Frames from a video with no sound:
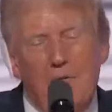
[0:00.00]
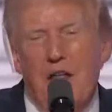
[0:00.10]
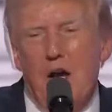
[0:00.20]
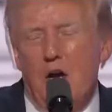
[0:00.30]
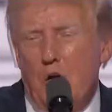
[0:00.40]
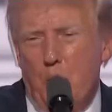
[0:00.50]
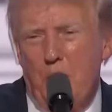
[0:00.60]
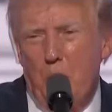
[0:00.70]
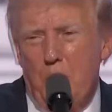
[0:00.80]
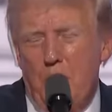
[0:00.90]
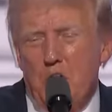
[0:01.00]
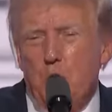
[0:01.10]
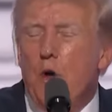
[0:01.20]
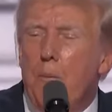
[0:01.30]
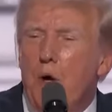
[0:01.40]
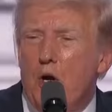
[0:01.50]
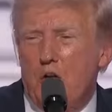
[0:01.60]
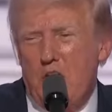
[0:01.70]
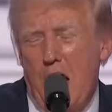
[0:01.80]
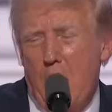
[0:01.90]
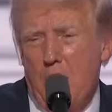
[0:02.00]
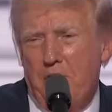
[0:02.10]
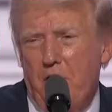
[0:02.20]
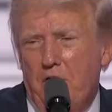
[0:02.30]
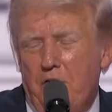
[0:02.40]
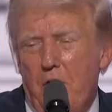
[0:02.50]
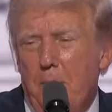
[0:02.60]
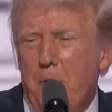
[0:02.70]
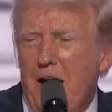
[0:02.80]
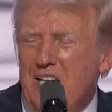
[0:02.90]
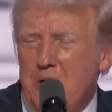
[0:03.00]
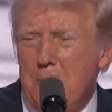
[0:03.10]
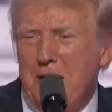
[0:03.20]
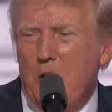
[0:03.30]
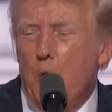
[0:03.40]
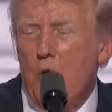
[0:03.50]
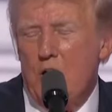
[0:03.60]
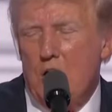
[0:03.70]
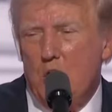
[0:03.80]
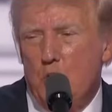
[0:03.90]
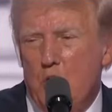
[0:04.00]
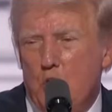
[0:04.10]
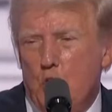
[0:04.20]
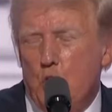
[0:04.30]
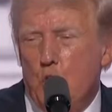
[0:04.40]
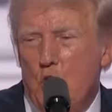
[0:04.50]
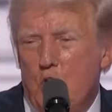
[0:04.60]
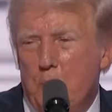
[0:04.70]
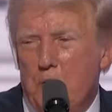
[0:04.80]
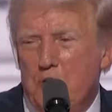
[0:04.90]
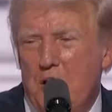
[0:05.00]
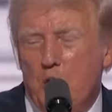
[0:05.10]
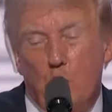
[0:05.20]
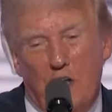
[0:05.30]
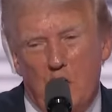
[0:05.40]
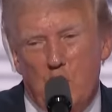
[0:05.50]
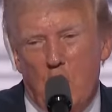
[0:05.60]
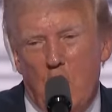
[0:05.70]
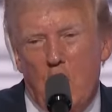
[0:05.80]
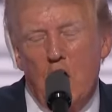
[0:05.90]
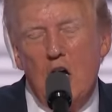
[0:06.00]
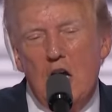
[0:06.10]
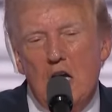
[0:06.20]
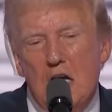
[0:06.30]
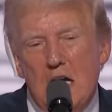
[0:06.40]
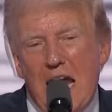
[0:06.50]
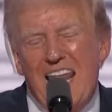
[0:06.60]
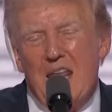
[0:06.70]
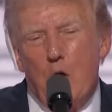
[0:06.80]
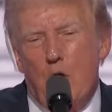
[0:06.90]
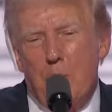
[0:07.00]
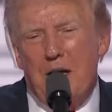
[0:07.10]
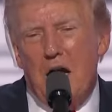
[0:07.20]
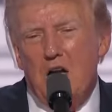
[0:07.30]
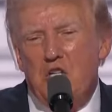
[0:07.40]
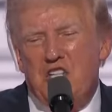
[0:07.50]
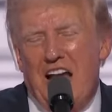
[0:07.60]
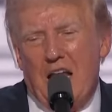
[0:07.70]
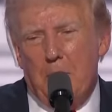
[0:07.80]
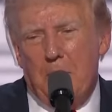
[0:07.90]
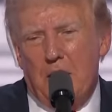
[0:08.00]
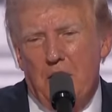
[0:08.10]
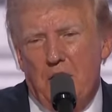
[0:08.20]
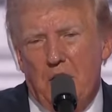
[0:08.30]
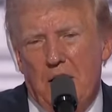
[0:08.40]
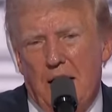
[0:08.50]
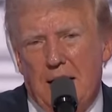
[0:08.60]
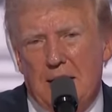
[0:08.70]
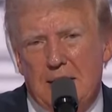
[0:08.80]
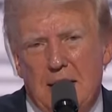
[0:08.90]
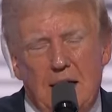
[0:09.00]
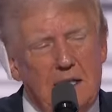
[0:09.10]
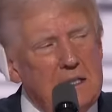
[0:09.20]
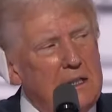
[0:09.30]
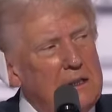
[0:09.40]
if they don't agree with us, we'll put a tariff of approximately 100 to 200 percent on each car and they will be unsellable in the United States.